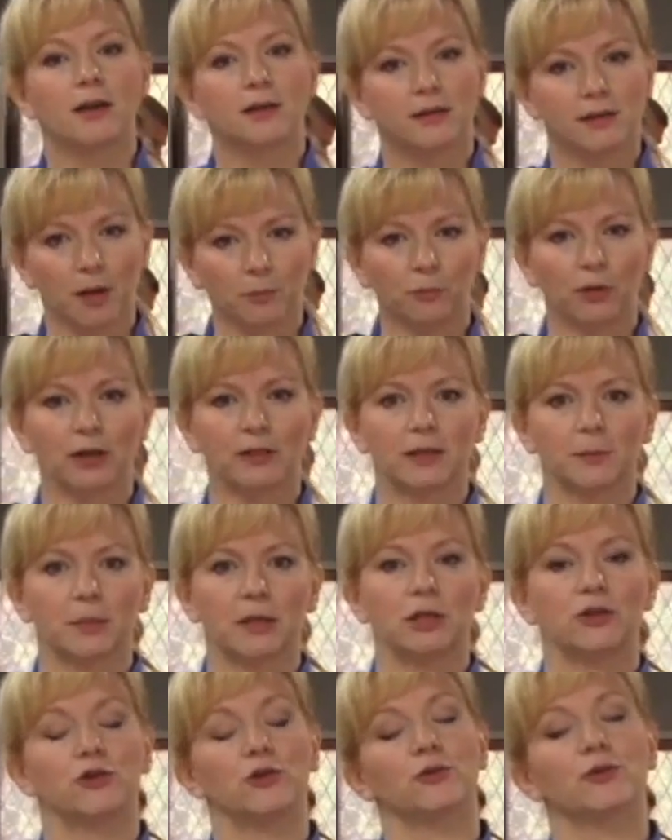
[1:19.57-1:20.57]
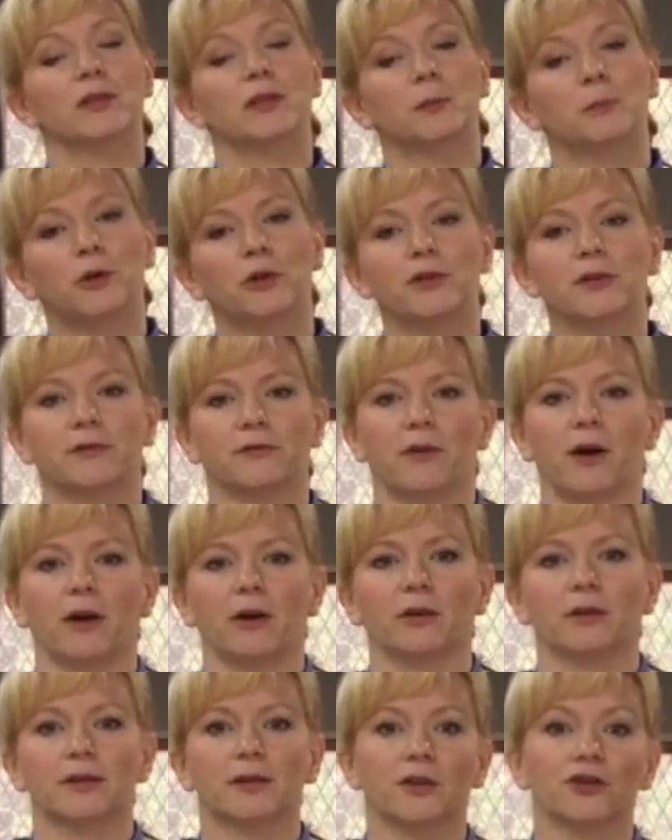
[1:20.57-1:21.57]
some recipes use an
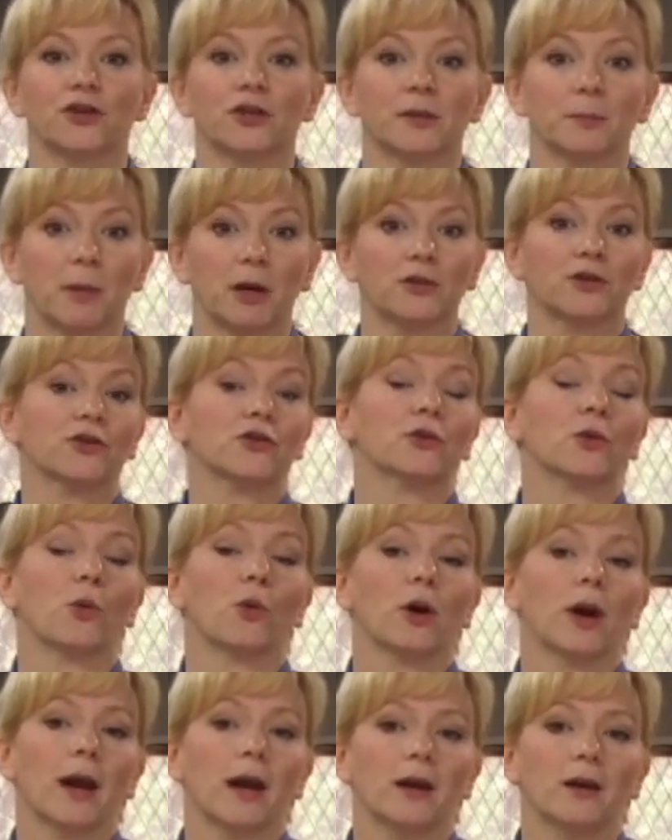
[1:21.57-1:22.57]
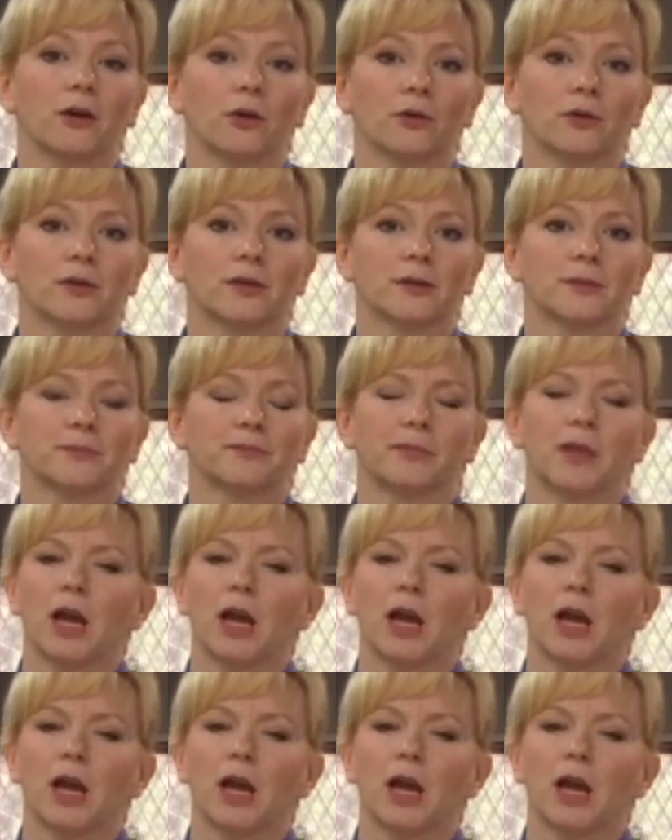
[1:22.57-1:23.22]
emulsifier, such as mustard or egg yolks.